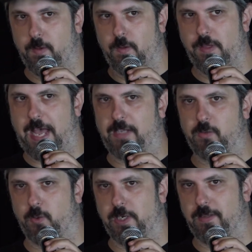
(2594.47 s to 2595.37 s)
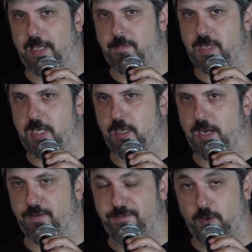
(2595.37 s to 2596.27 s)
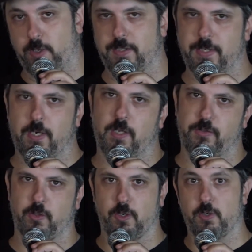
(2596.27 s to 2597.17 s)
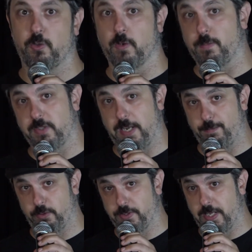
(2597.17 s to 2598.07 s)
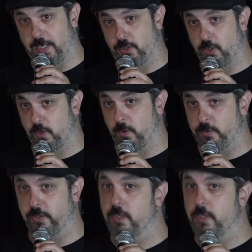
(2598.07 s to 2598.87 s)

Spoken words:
that's what let me kind of focus in on certain drum samples that I chose,